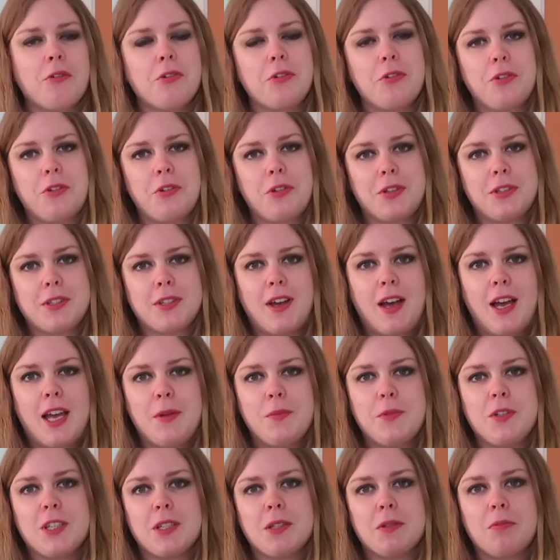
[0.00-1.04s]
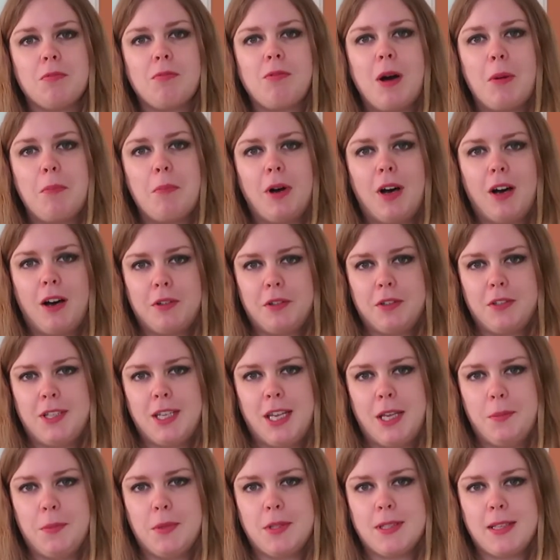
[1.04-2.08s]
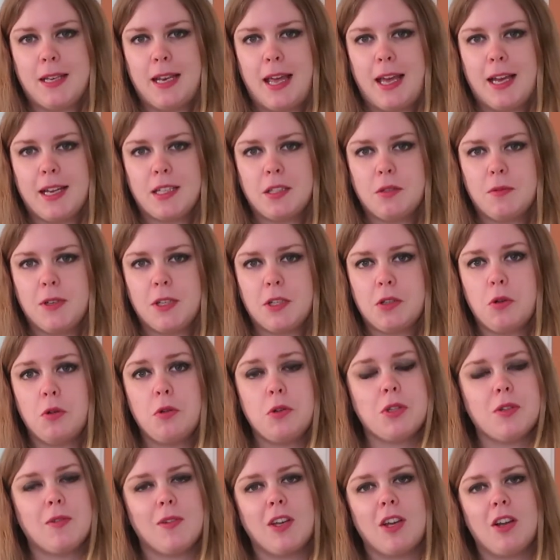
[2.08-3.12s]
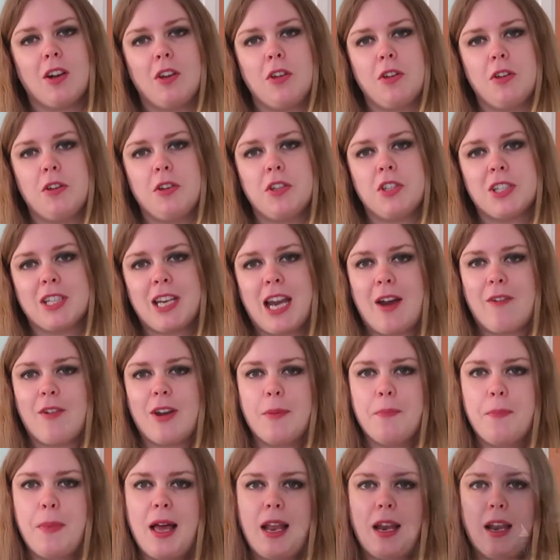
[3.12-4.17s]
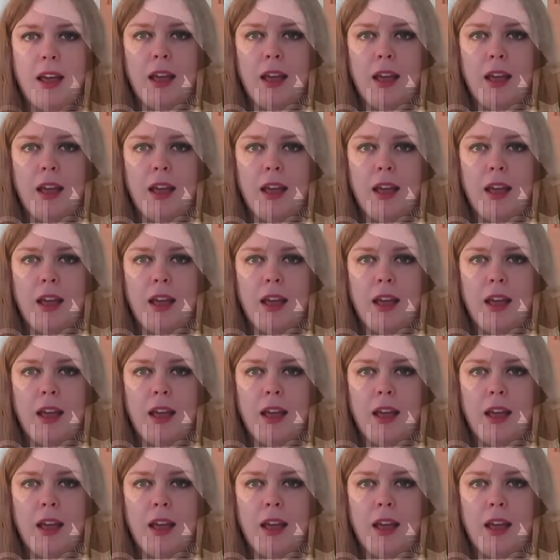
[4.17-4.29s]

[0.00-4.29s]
course, I am just one part of Team Select, which also includes Sharon and Bella,